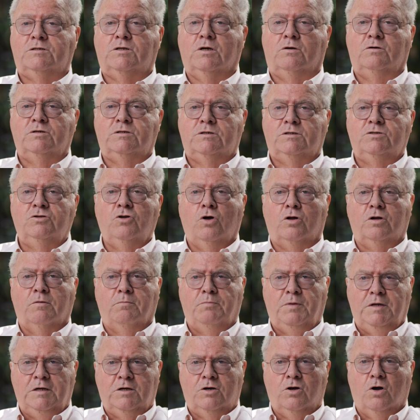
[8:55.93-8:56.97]
So it's not a
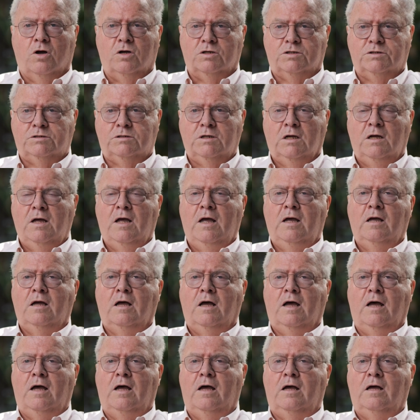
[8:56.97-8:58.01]
big cost
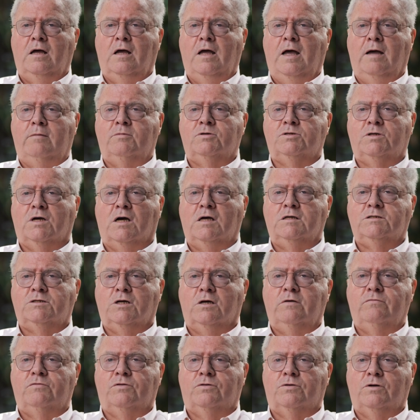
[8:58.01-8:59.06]
amortized
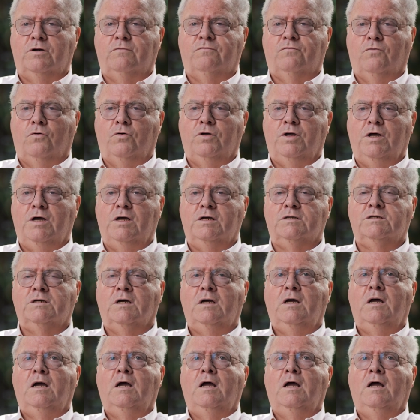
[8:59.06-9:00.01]
over 3 or 4 years.